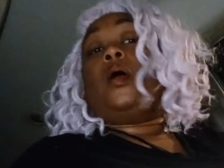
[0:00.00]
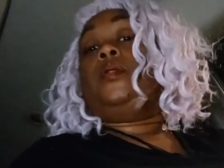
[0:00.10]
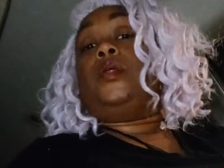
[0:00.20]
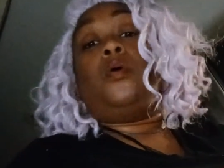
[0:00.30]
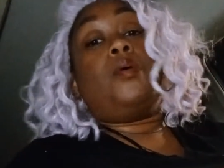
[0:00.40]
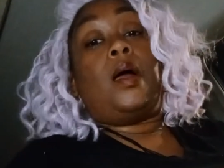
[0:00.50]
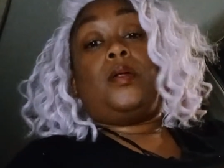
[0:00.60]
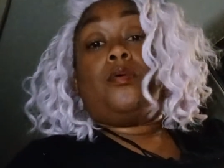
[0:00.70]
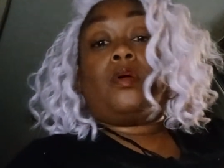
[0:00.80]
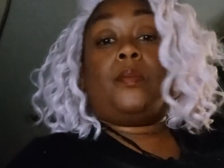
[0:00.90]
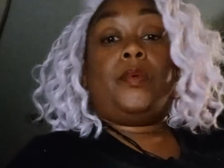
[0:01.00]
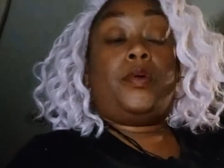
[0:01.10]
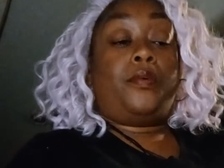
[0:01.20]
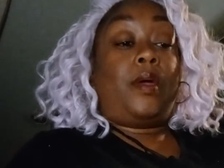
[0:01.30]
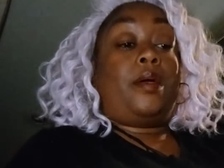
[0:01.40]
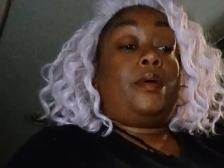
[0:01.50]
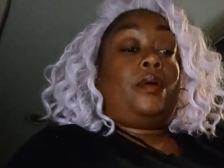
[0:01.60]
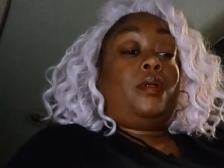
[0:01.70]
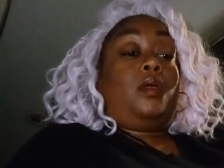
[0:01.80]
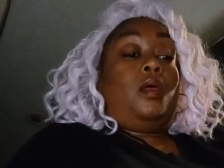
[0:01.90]
I don't got no criminal record.
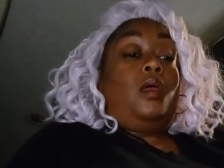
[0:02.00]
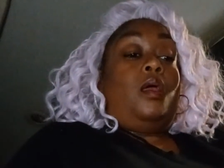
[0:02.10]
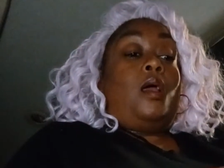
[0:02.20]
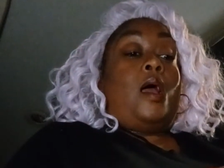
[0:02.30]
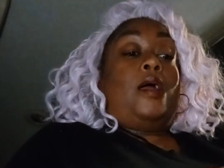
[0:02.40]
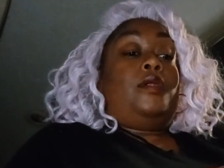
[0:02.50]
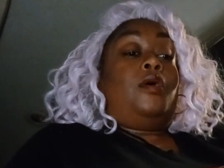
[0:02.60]
I